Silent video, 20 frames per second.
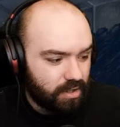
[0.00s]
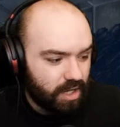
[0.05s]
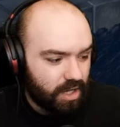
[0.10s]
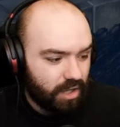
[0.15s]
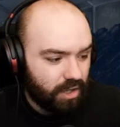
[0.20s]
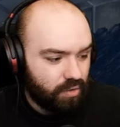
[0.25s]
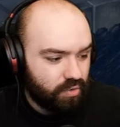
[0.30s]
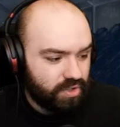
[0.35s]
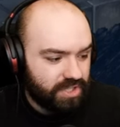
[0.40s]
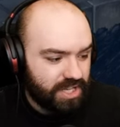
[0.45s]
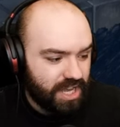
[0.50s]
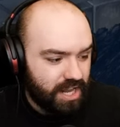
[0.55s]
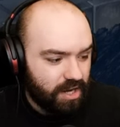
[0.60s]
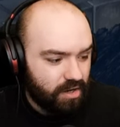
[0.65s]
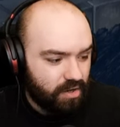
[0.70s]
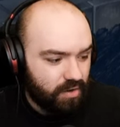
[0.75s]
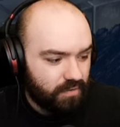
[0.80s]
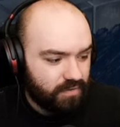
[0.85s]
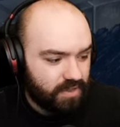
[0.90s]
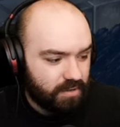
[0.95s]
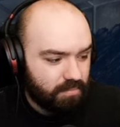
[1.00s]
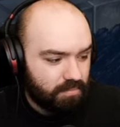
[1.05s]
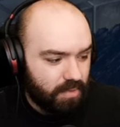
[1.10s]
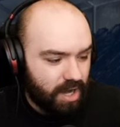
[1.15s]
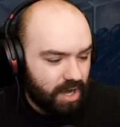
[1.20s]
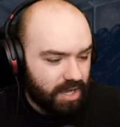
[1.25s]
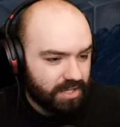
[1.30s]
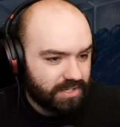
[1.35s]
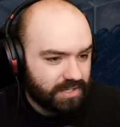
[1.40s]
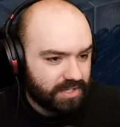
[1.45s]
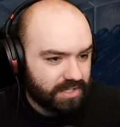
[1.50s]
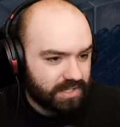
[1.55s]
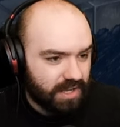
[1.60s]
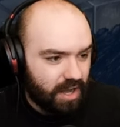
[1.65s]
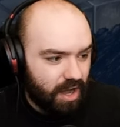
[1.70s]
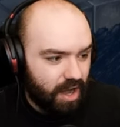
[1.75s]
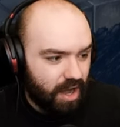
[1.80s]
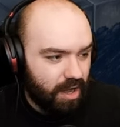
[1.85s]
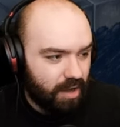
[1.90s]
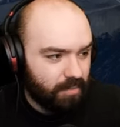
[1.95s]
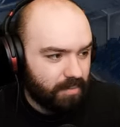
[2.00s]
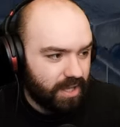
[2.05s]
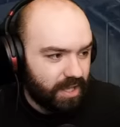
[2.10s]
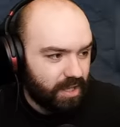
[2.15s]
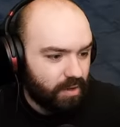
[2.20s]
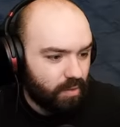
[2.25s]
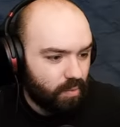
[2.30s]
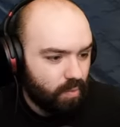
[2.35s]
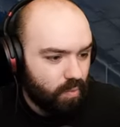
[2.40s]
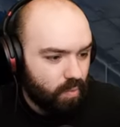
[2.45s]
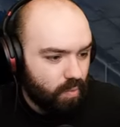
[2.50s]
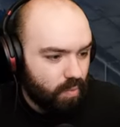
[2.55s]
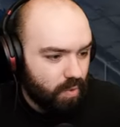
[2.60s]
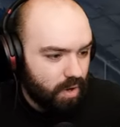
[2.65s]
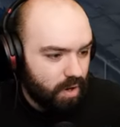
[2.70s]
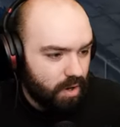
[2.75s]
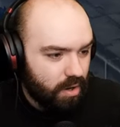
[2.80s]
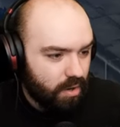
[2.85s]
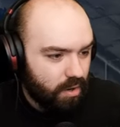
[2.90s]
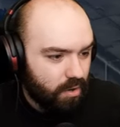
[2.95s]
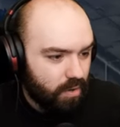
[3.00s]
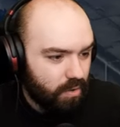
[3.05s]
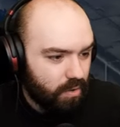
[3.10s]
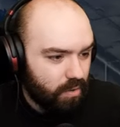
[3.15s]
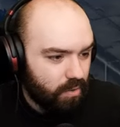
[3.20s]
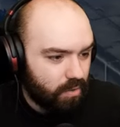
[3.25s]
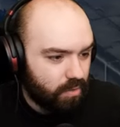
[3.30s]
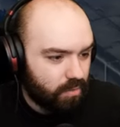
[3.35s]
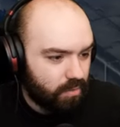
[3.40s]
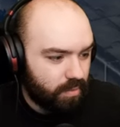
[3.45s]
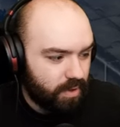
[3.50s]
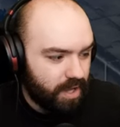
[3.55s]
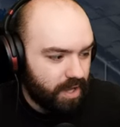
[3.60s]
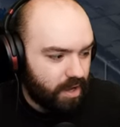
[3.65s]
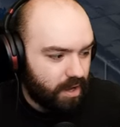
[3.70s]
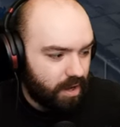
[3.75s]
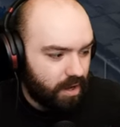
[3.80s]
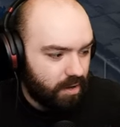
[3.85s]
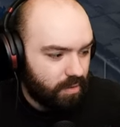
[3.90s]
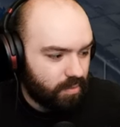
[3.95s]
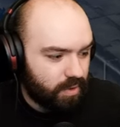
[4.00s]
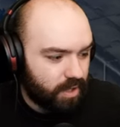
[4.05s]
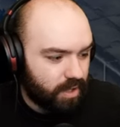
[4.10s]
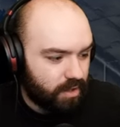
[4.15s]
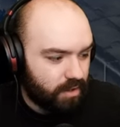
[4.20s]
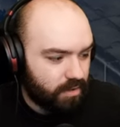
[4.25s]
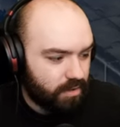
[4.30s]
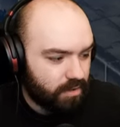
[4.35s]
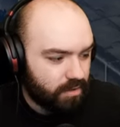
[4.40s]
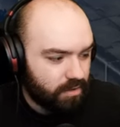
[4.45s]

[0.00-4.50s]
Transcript: A lieutenant of the Master's Army. Whoa! Where are we?